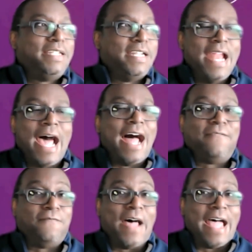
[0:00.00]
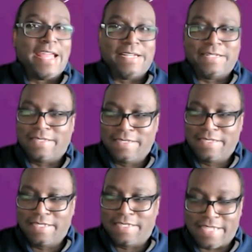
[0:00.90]
to not find
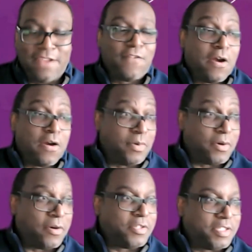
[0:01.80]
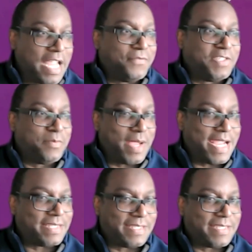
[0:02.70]
safe harbor or safe
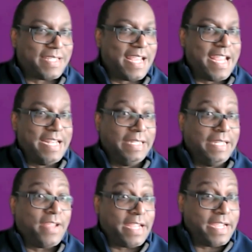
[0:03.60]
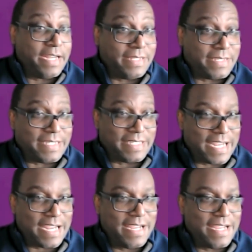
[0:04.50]
space in living and
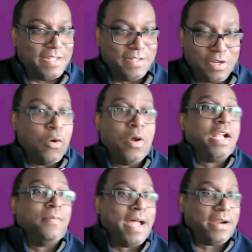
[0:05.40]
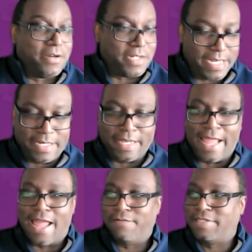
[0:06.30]
existing and going about our daily
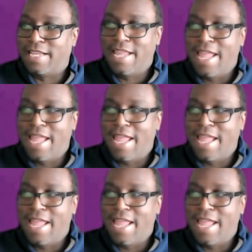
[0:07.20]
lives.